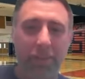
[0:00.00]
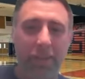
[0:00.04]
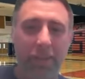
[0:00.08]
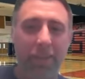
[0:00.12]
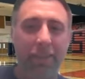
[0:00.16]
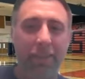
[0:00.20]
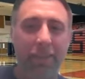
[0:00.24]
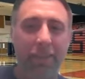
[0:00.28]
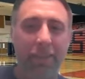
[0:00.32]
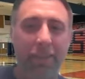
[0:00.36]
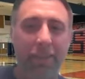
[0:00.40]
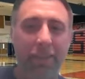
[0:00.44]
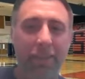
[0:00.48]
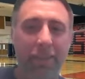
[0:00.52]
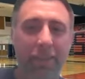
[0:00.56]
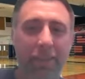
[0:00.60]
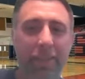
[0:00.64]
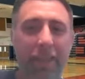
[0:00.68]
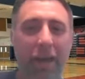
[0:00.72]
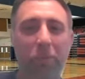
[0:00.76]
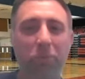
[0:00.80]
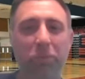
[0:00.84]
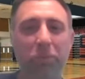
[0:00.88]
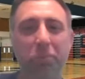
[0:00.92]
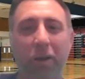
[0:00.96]
And that was
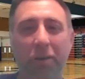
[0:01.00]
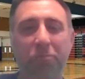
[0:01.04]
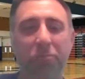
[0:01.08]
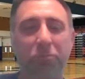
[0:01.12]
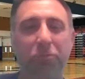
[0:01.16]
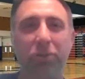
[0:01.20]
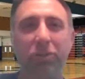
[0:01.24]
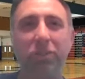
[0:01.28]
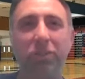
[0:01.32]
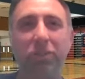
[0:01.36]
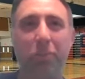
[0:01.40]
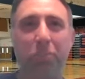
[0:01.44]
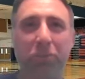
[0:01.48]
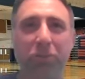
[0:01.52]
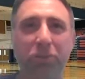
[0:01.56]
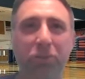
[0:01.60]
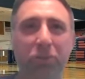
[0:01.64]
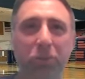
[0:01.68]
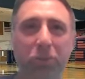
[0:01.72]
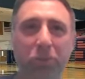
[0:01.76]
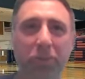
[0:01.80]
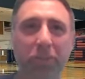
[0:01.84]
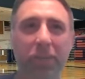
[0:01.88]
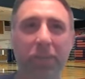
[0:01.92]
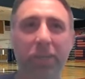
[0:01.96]
my first
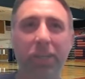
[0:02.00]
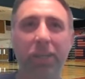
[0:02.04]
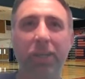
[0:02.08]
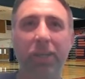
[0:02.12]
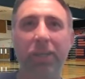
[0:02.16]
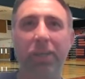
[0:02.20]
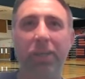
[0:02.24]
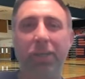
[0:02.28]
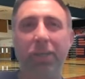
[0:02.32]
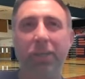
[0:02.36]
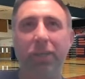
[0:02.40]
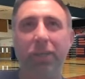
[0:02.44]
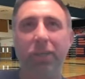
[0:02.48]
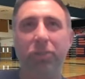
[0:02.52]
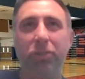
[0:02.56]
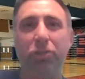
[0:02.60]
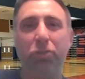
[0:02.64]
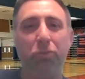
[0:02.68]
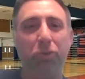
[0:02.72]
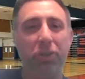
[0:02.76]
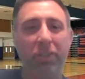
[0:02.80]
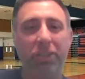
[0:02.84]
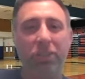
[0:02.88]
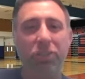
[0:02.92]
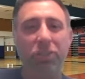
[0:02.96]
opportunity to
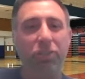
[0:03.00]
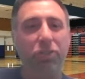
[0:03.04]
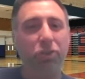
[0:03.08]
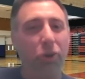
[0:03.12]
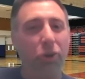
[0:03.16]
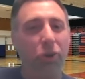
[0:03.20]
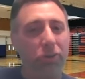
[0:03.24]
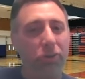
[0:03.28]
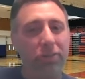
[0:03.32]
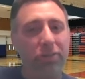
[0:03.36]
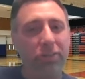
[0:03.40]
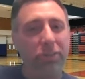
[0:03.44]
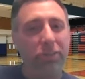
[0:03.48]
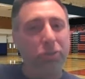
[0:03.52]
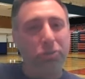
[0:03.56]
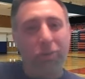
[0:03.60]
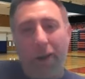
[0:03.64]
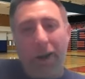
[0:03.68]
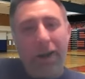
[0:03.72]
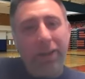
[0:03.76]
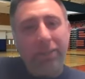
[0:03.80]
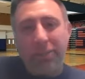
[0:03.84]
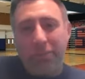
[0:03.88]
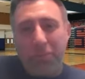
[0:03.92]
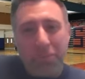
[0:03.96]
really start to
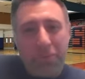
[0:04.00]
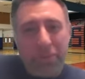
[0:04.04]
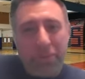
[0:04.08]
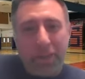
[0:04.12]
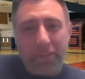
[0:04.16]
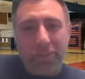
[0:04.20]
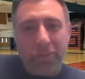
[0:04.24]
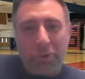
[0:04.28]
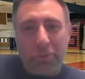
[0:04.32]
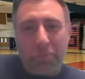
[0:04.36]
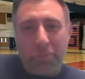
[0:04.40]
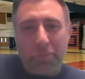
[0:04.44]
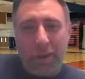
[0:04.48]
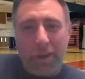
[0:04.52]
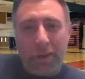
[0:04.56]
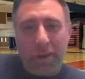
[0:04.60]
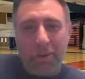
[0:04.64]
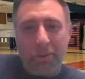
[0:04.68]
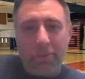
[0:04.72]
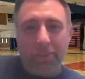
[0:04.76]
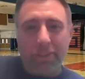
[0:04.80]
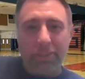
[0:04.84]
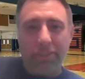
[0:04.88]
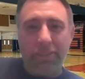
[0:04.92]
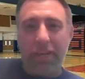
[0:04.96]
try some things on my
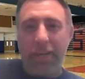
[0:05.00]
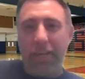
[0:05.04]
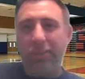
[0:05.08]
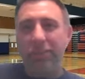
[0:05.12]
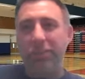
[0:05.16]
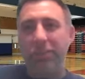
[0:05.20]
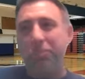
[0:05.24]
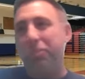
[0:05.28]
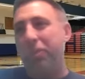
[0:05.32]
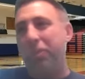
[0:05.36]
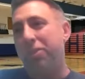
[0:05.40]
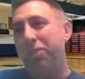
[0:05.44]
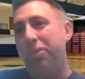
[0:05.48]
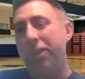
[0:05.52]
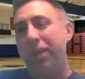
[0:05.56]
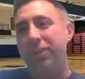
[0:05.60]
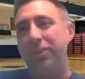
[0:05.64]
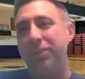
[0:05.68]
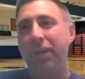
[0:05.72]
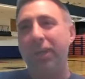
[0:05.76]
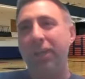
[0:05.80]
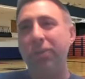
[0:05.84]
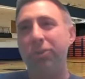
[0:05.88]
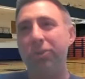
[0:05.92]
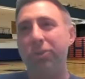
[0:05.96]
own and take some of the things I
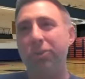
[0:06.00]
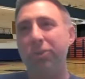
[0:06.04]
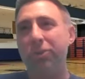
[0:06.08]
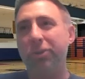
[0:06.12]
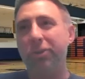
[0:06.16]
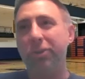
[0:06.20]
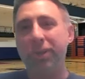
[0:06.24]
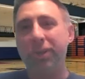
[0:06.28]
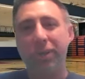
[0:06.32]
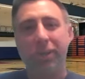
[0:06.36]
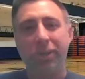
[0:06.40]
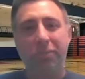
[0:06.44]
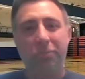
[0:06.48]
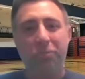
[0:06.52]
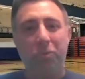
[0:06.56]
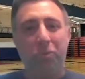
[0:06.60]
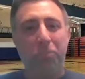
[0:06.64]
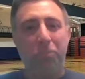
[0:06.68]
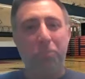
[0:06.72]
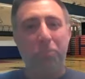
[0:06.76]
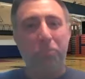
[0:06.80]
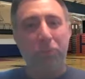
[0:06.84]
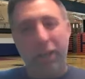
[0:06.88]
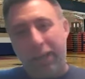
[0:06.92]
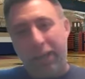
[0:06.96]
learned from
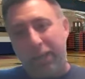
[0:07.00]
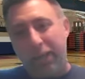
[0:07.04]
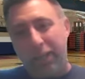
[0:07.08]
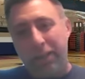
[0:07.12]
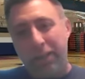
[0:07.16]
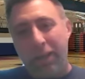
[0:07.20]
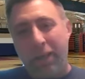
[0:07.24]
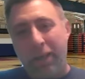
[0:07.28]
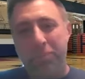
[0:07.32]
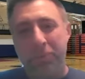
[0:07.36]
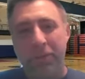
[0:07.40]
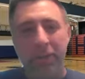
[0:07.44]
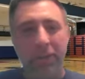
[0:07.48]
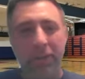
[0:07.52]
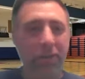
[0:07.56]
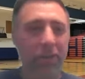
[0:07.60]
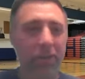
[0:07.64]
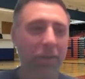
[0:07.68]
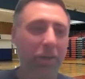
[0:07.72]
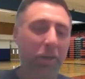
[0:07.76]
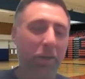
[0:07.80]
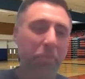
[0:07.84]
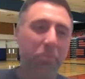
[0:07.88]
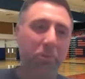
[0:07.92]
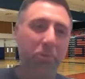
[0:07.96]
playing at Lebanon,
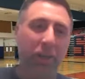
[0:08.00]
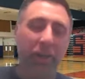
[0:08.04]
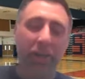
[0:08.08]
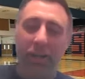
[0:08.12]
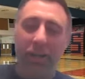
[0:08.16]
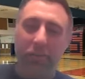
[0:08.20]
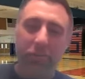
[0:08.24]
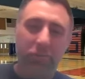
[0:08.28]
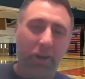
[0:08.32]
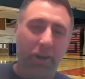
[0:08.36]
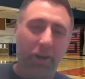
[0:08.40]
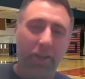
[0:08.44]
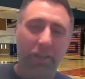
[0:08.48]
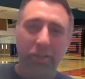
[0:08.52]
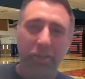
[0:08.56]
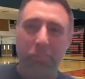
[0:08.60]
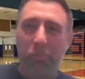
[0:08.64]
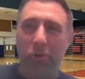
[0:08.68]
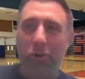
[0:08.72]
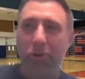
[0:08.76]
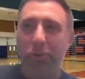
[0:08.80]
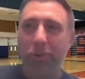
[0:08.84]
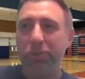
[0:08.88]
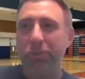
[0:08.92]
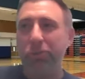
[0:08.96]
playing at Franklin and
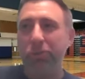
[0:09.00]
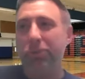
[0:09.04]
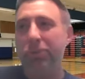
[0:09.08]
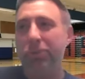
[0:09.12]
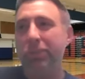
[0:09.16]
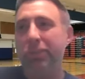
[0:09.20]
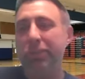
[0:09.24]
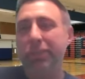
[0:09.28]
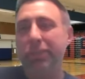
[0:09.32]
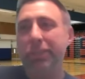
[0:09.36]
Marshall,